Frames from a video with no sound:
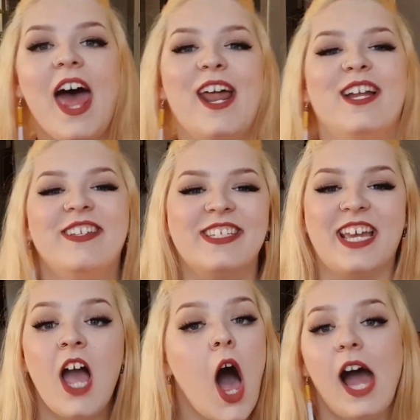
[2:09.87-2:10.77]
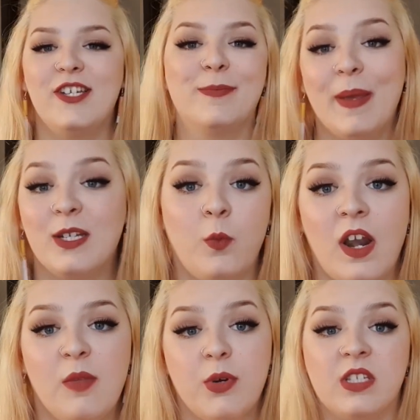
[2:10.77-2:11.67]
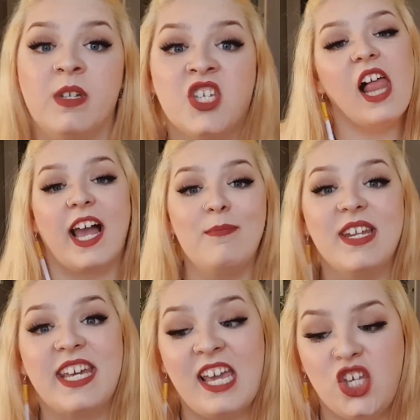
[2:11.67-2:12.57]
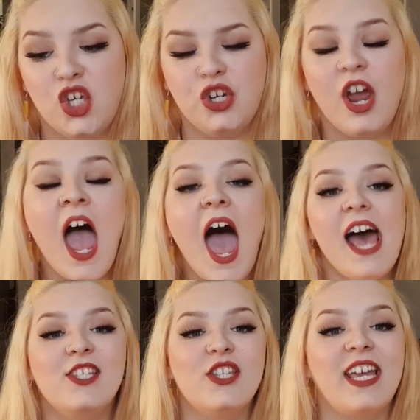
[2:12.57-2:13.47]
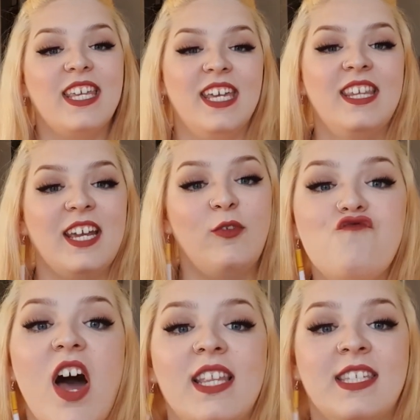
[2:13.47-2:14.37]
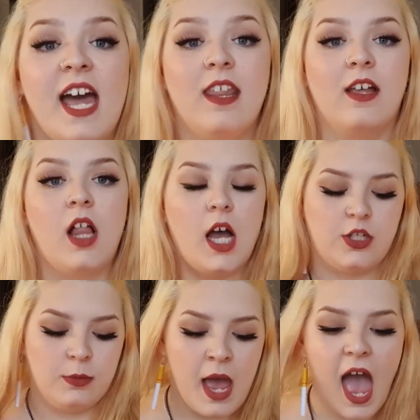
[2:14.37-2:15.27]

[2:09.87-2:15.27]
And I'm just like, I just picked one of the boys. I'm like, I'm gonna get you. And so that kid like runs out of the classroom.